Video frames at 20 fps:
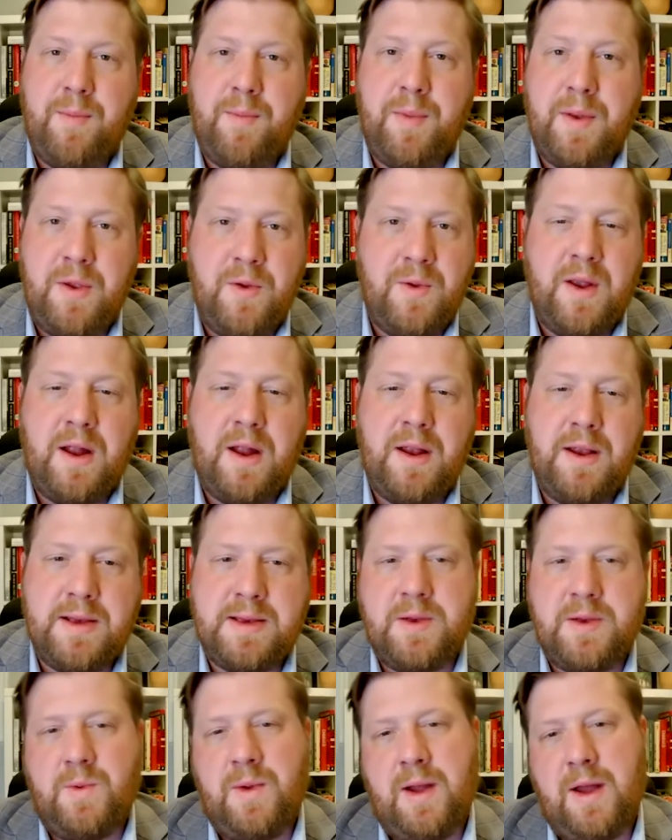and unite us
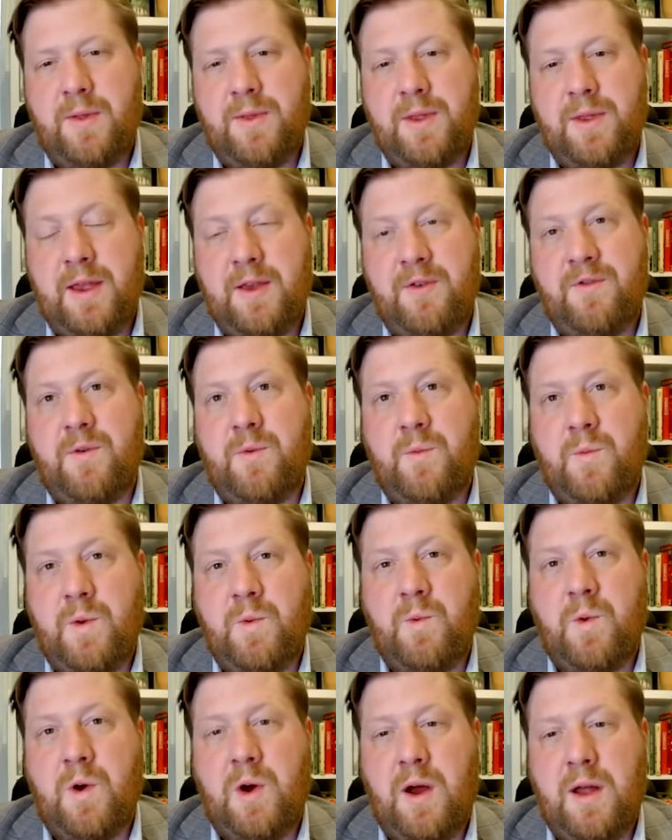around the nation we
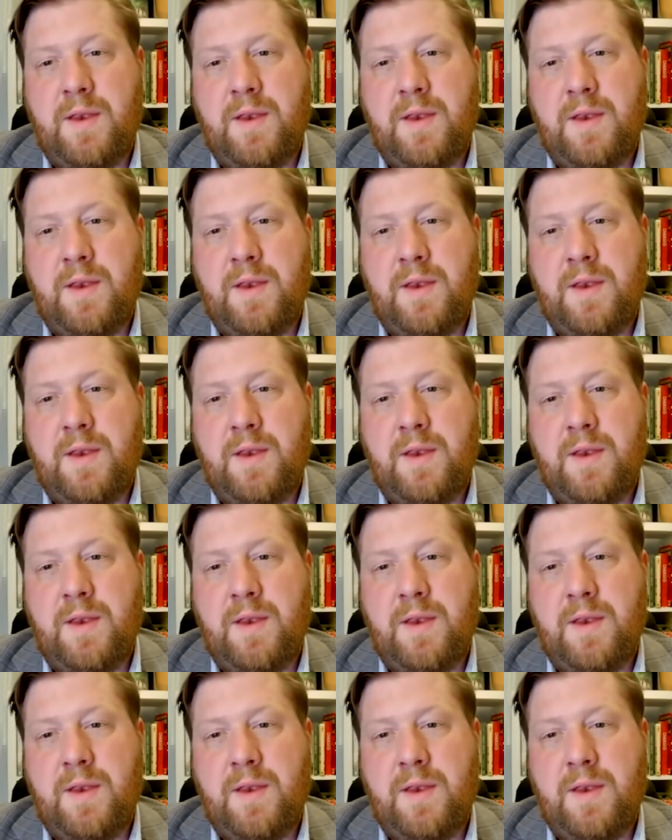want.